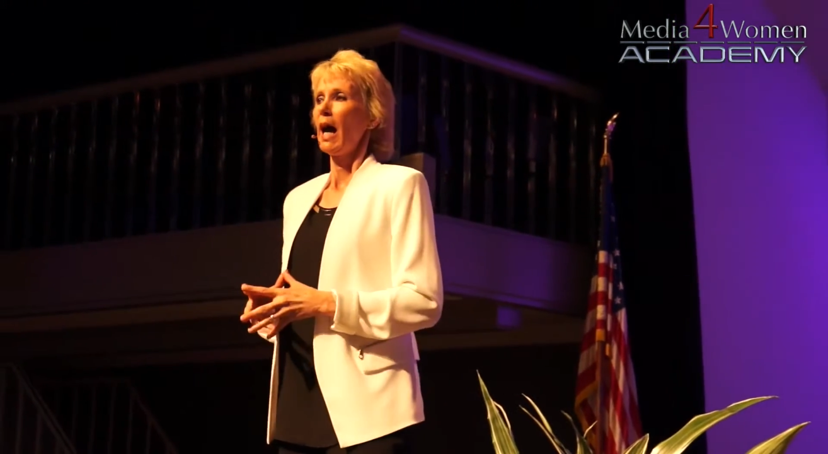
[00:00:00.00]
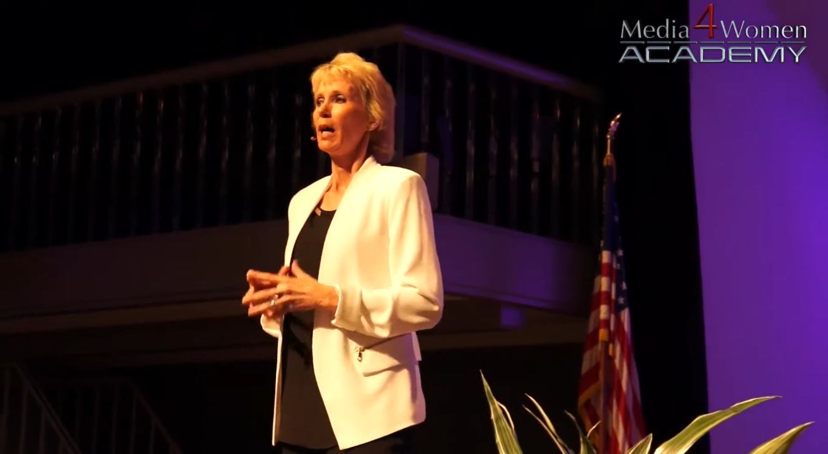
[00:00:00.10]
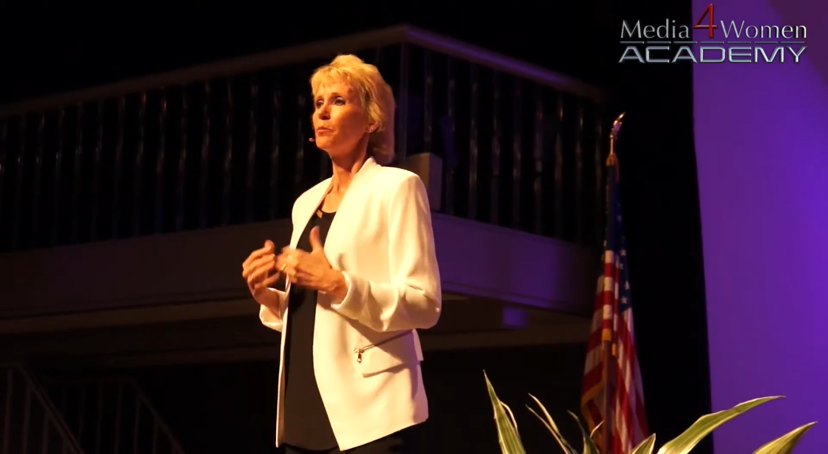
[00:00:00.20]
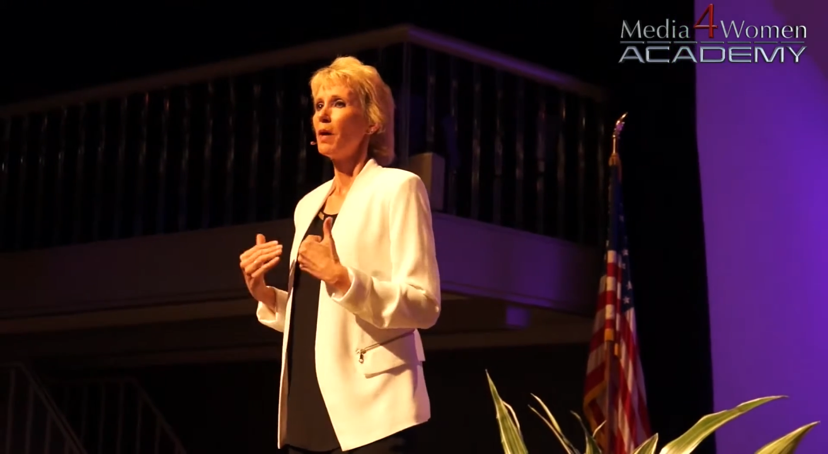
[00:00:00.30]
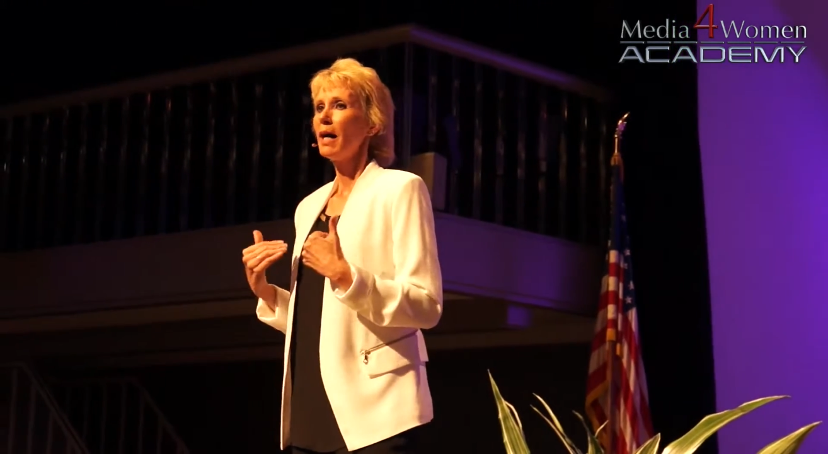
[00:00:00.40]

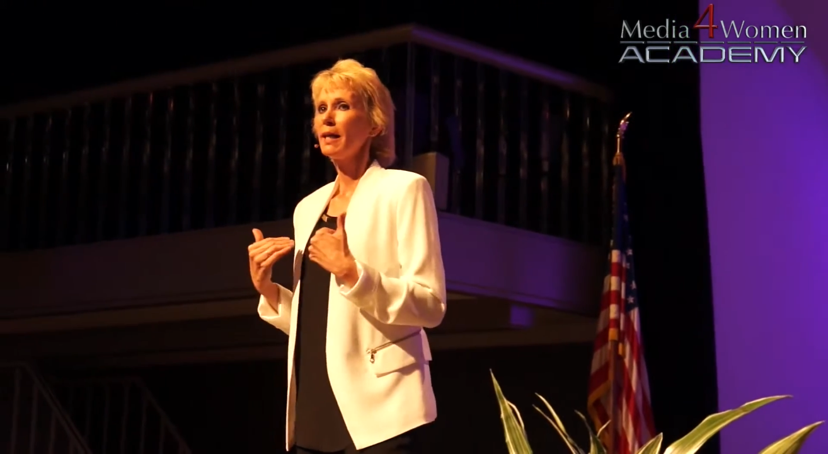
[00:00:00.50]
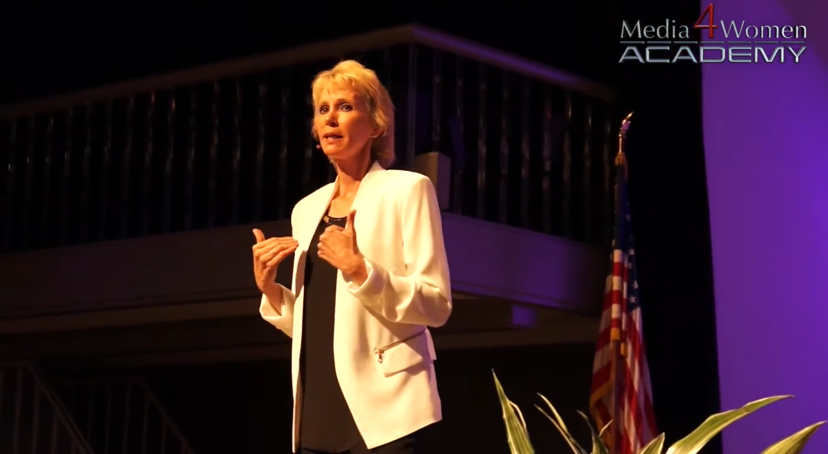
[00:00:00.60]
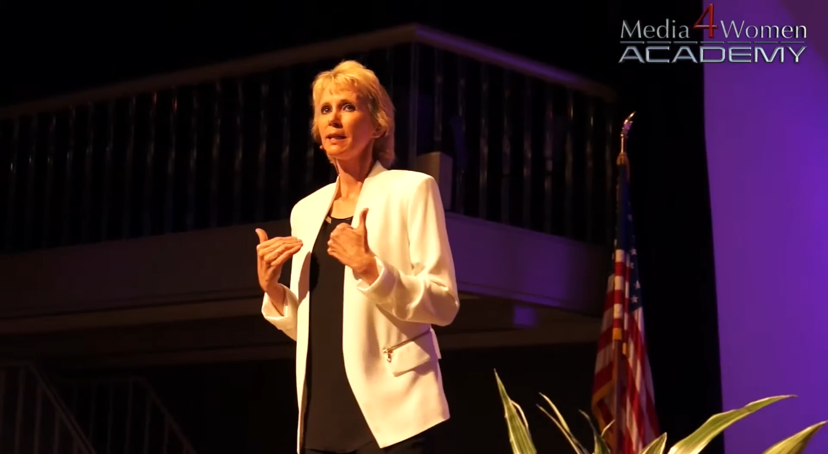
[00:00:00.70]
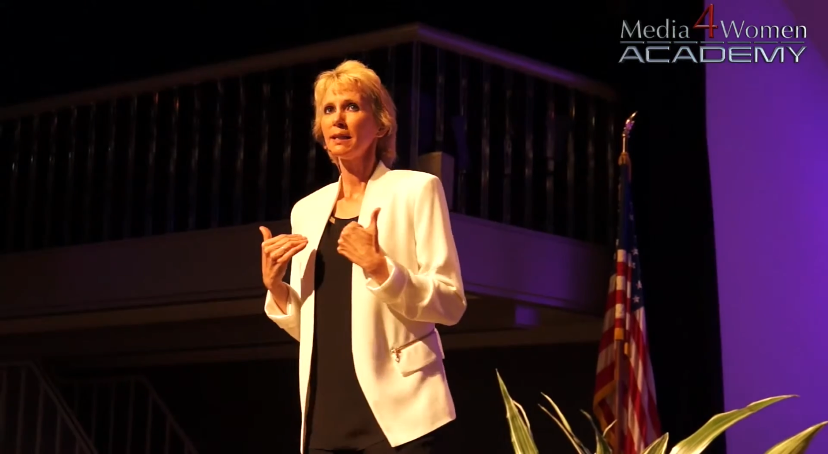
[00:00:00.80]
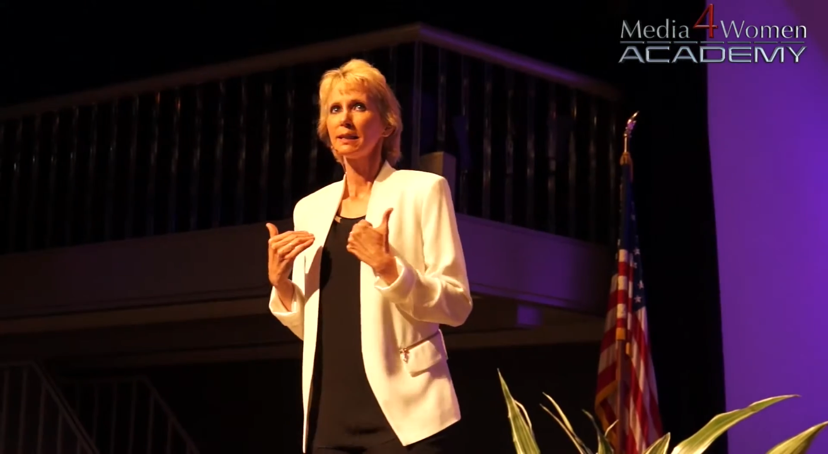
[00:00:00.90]

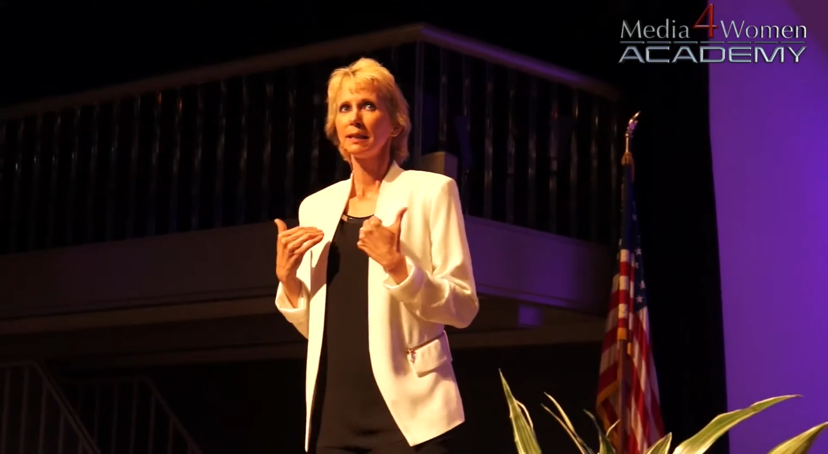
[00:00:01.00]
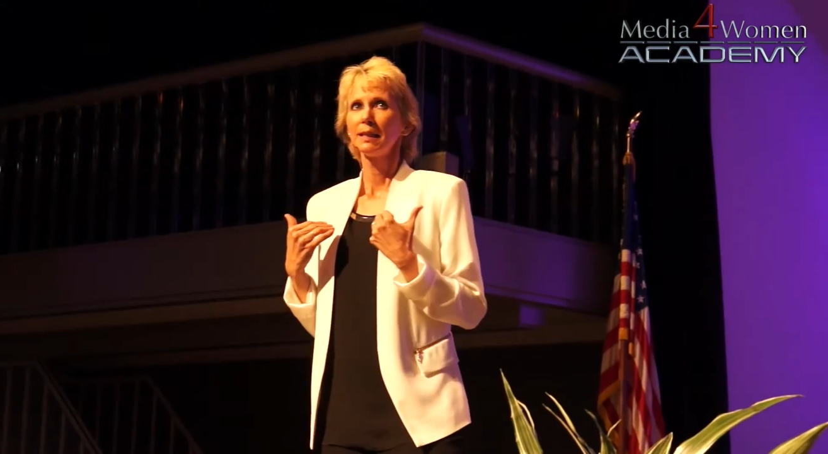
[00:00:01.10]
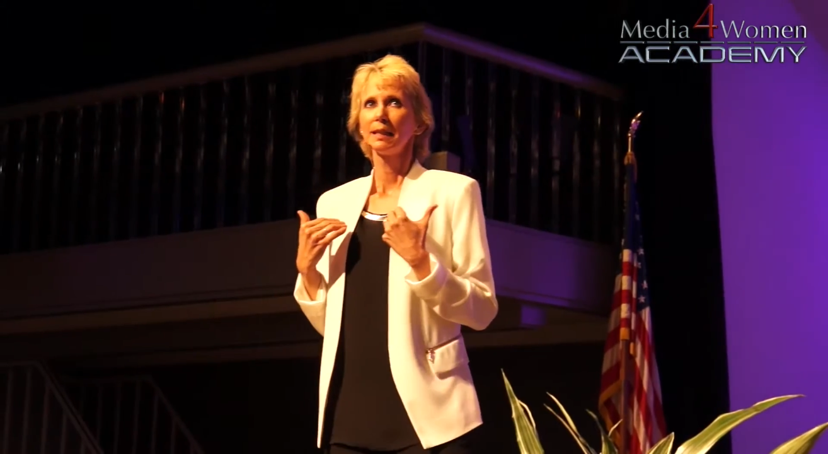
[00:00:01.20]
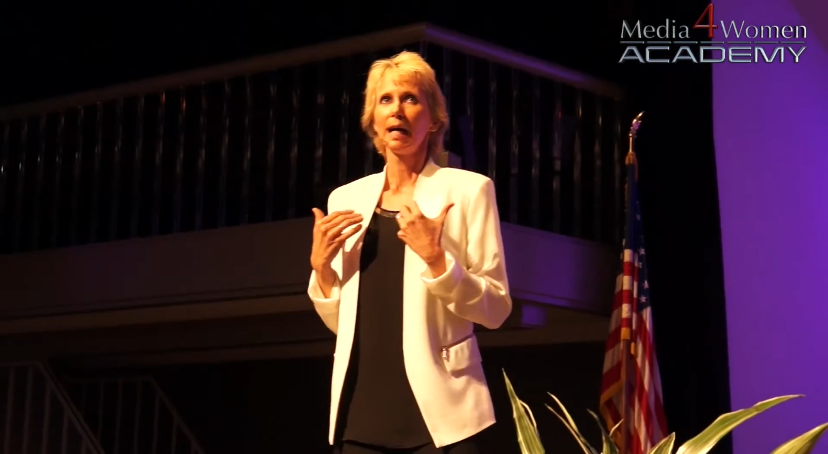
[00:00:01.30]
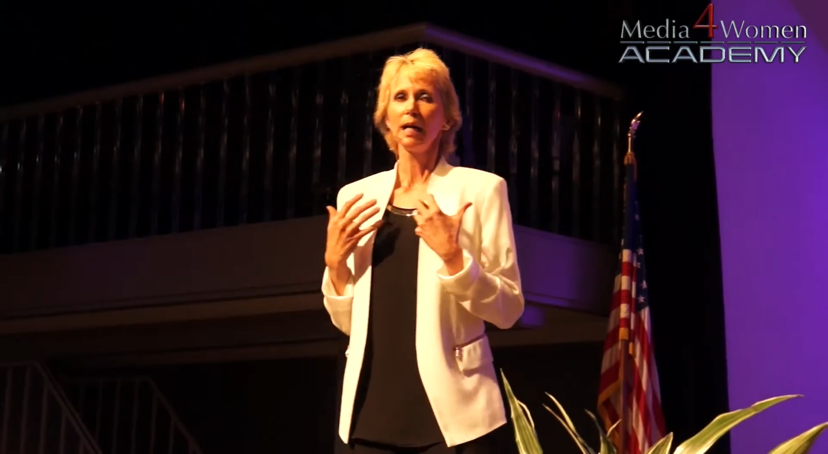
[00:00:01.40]

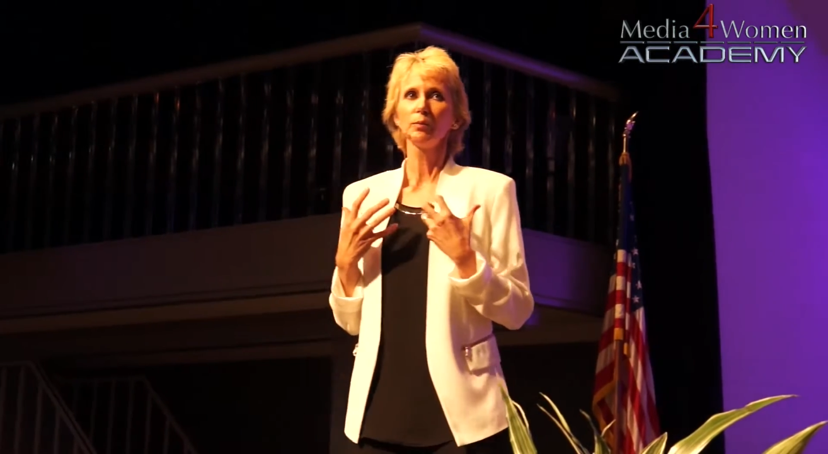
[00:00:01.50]
I